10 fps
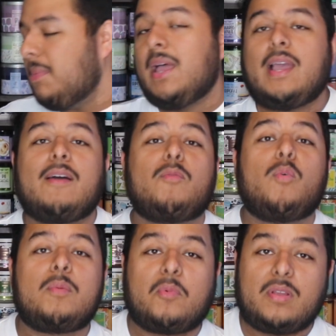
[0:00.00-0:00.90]
lying. I have
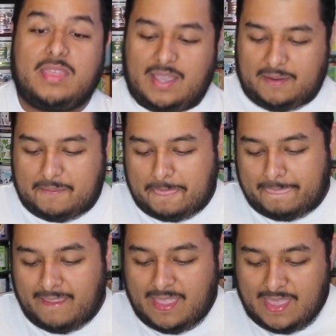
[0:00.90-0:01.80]
one more thing.
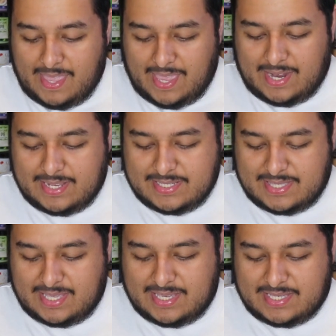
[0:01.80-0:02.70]
It is
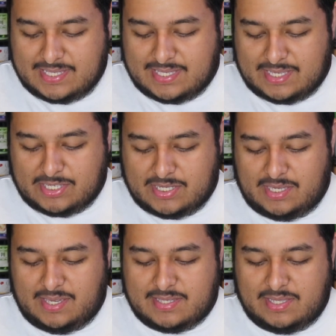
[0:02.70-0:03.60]
this,
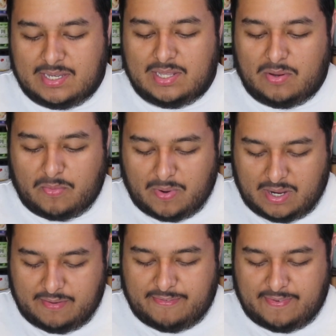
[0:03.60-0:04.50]
she is looking a little
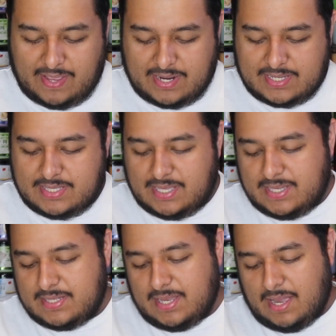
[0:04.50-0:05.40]
rough. It is
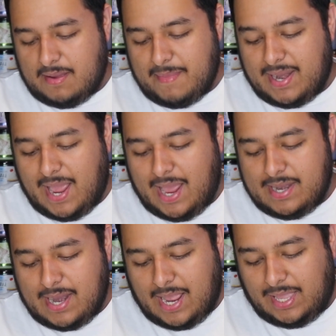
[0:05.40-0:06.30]
this
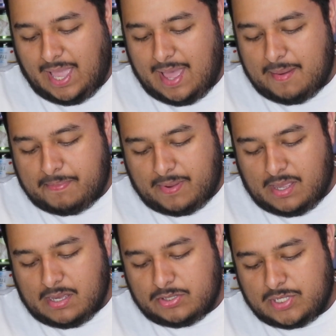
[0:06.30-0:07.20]
Manhattan Nightcap
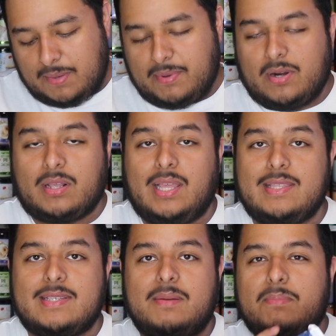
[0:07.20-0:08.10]
Shea Butter
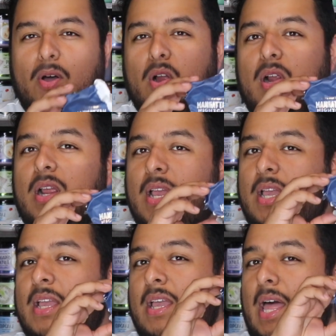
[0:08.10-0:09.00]
Cleansing Bar.
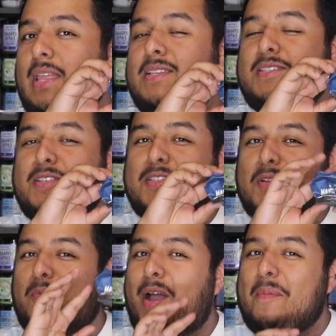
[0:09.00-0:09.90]
At least just
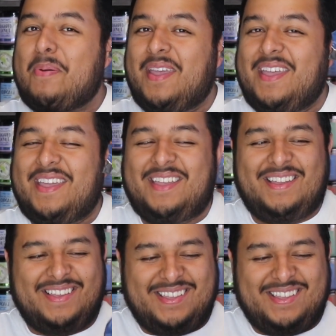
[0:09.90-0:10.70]
the wrapping.